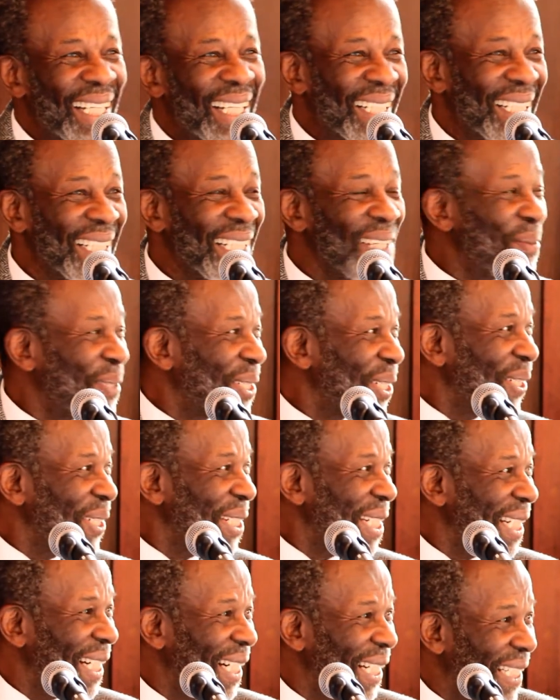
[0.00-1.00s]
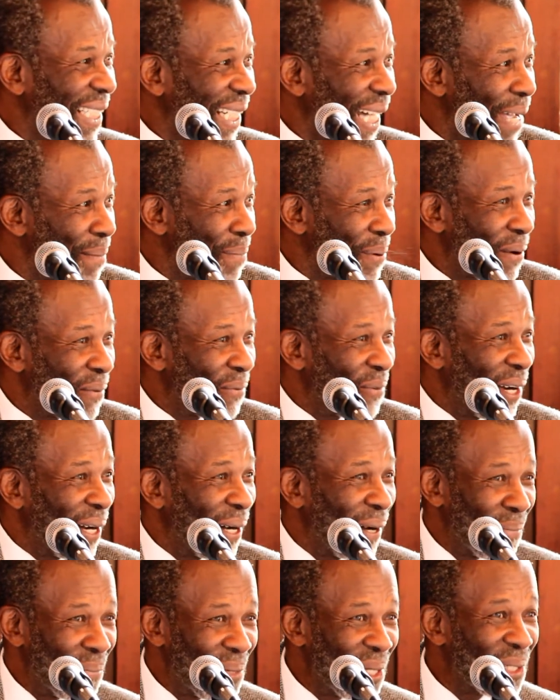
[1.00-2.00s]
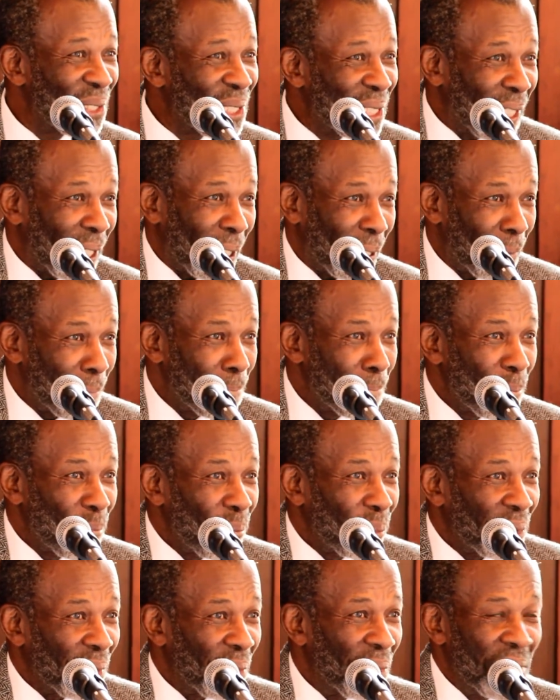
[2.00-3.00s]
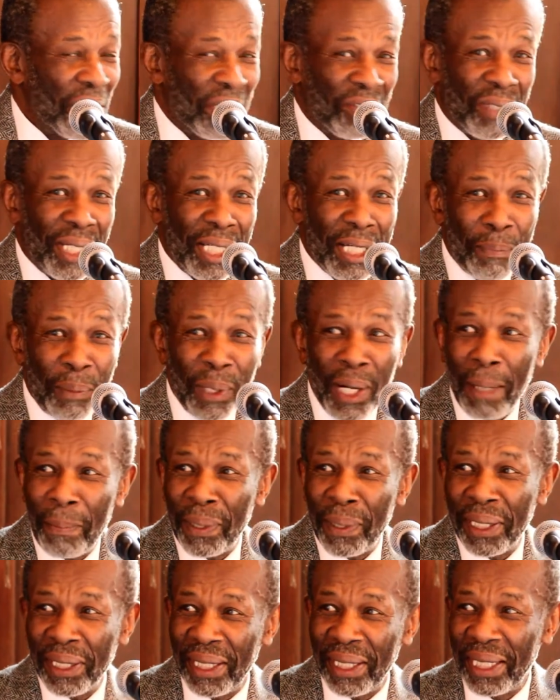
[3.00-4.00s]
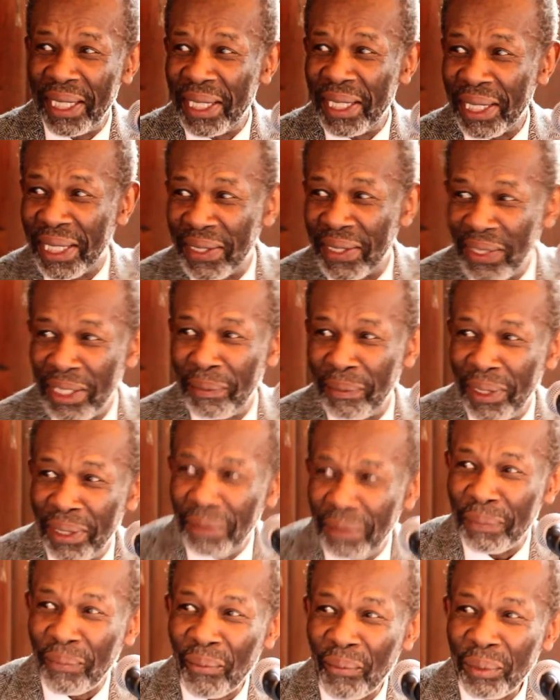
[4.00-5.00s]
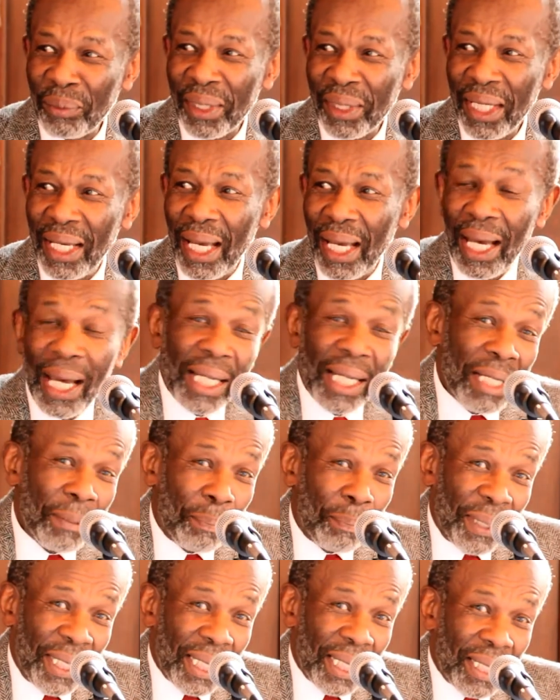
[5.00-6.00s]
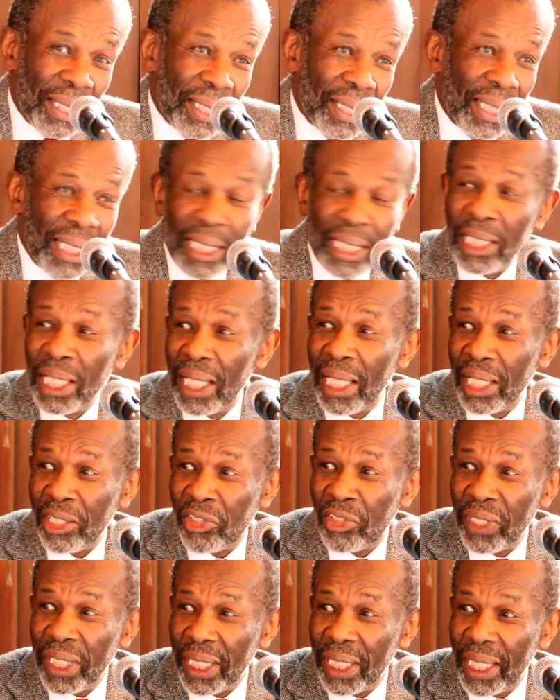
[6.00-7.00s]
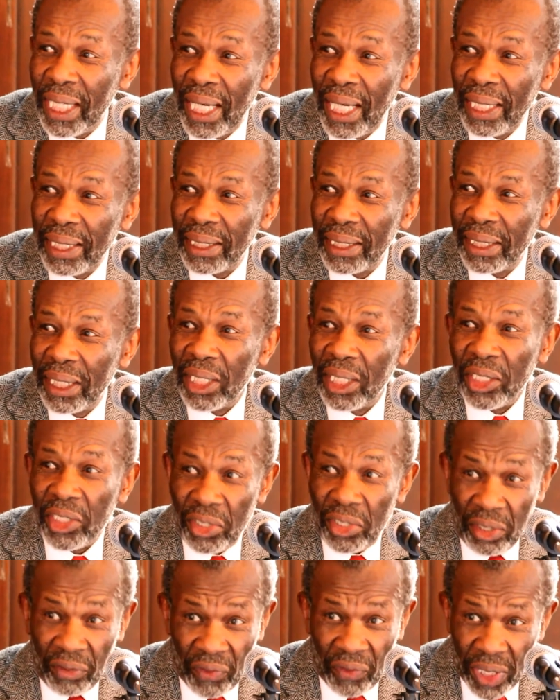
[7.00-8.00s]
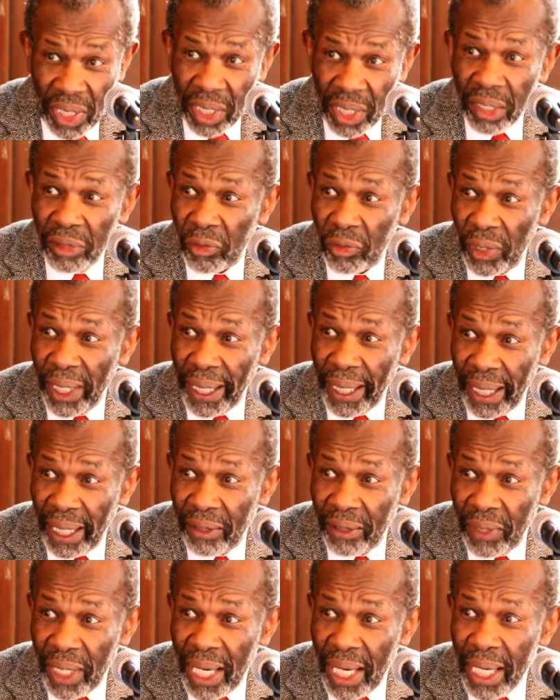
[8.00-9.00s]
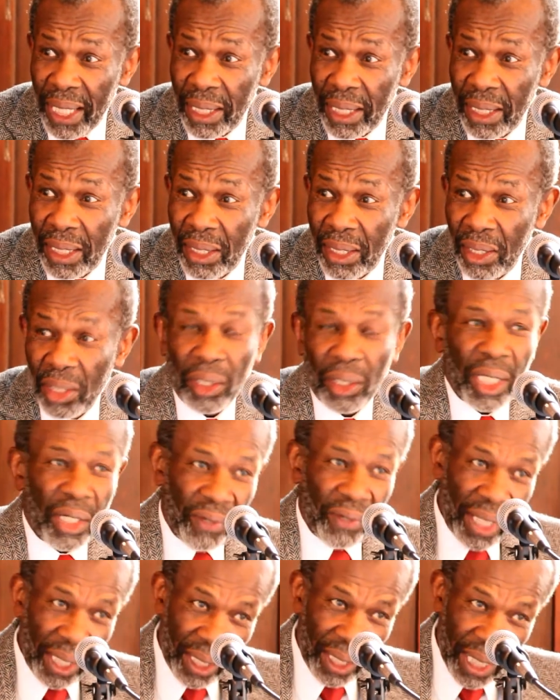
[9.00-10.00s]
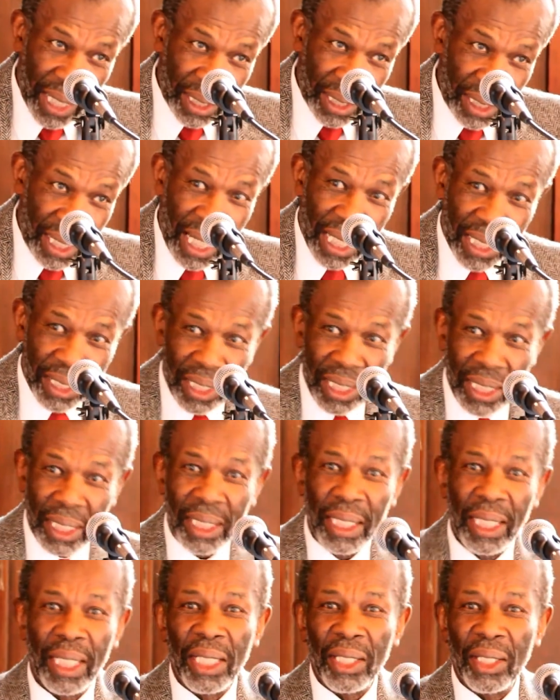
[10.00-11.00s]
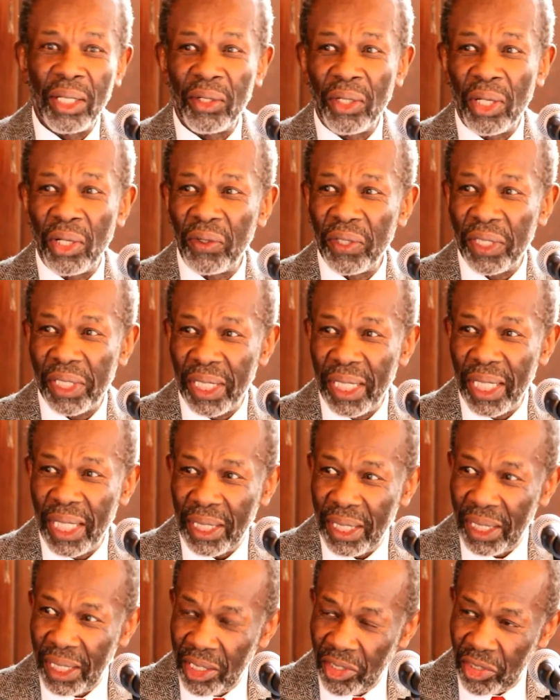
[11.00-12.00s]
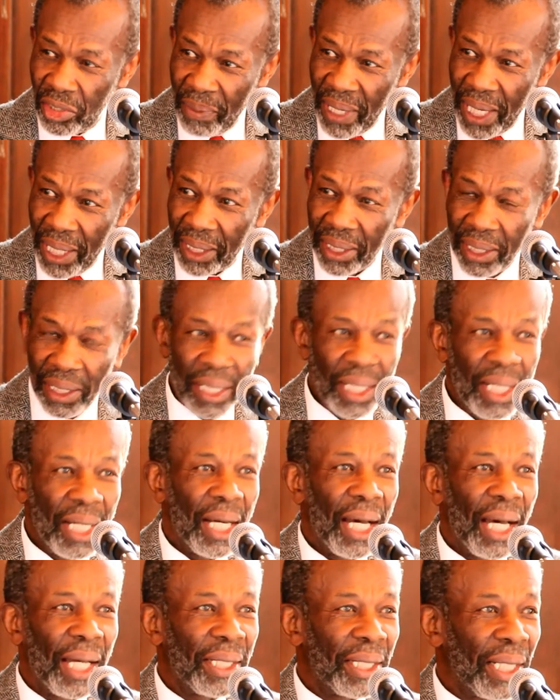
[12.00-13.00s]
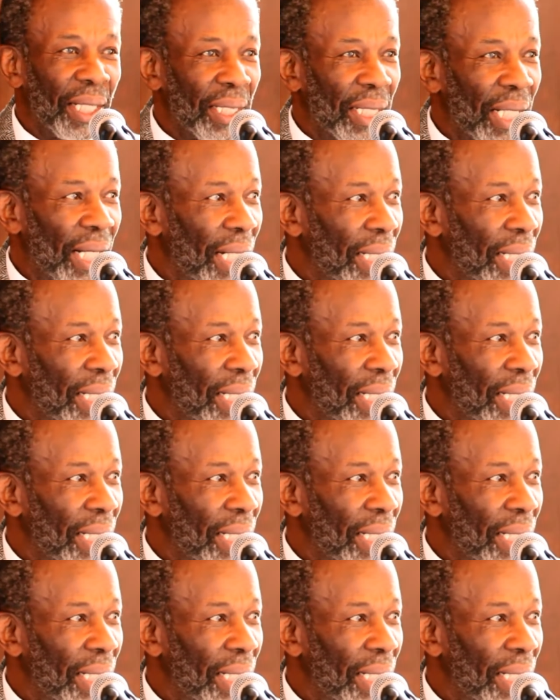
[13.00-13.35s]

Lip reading: Calypso is a type of music which is very popular in the Caribbean, and particularly in Trinidad. You've heard of reggae, right? Okay, reggae is largely originated in Jamaica, and then